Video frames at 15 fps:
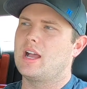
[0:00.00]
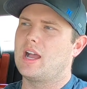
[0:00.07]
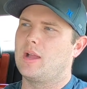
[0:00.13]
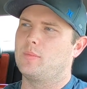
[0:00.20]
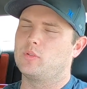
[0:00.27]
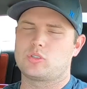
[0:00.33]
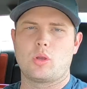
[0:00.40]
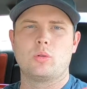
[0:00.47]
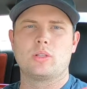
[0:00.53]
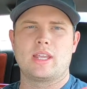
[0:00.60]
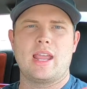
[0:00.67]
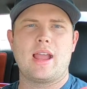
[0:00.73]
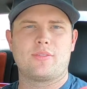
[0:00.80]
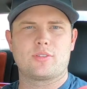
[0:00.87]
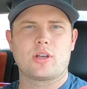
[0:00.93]
It was
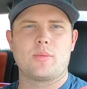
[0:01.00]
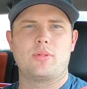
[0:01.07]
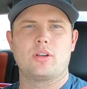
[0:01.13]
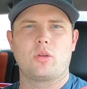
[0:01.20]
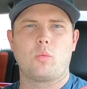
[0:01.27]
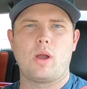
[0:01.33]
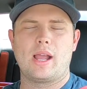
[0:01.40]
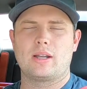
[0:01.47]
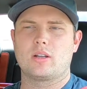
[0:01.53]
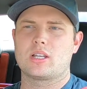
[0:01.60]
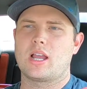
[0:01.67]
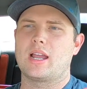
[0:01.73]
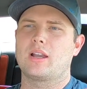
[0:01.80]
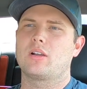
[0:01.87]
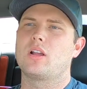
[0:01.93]
only after I put a wider
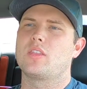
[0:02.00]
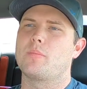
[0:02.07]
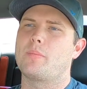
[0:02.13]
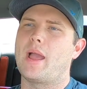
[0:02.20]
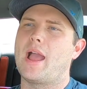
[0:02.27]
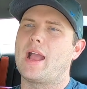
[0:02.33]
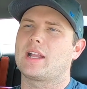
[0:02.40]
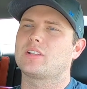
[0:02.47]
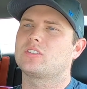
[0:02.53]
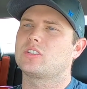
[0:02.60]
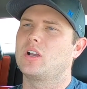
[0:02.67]
tire on the back.